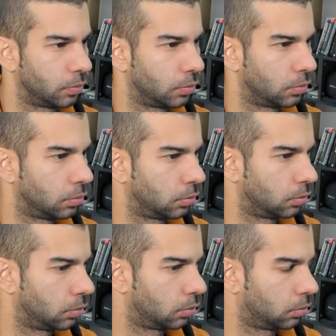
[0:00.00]

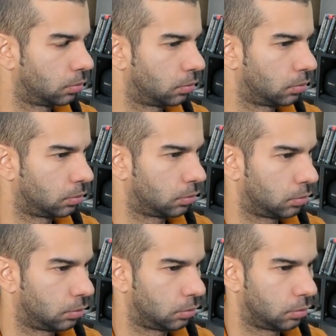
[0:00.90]

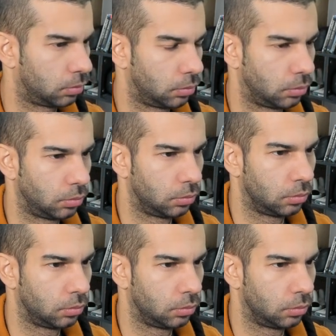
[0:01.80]
No one is speaking in this clip.